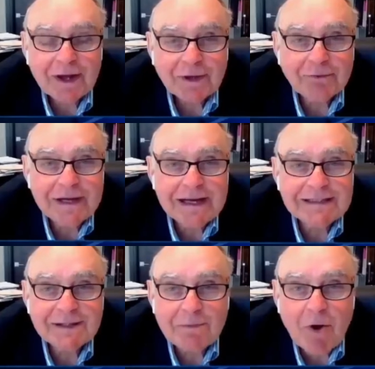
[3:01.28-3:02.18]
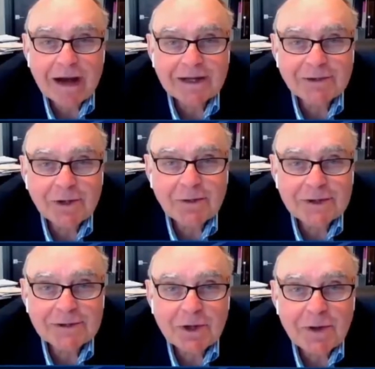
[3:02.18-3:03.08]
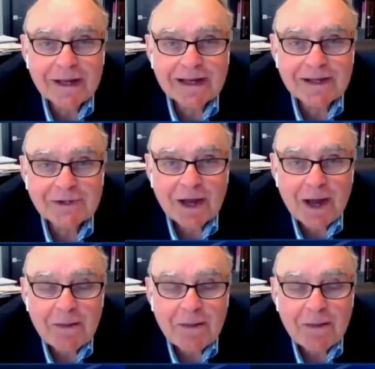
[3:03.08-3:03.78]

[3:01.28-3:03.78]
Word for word: The reason the market is doing what it's doing is